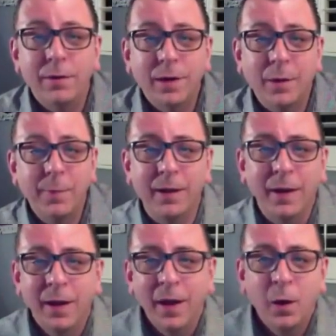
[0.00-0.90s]
I
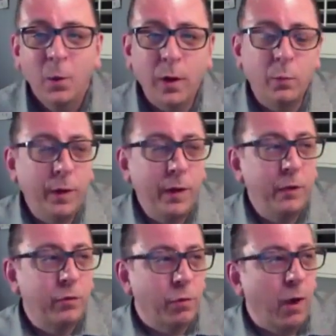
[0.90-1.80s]
mean, when we
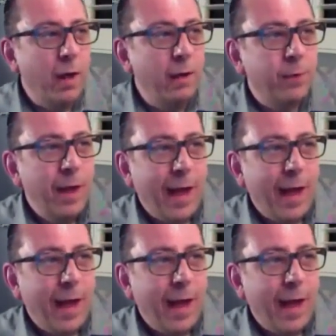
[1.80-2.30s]
drive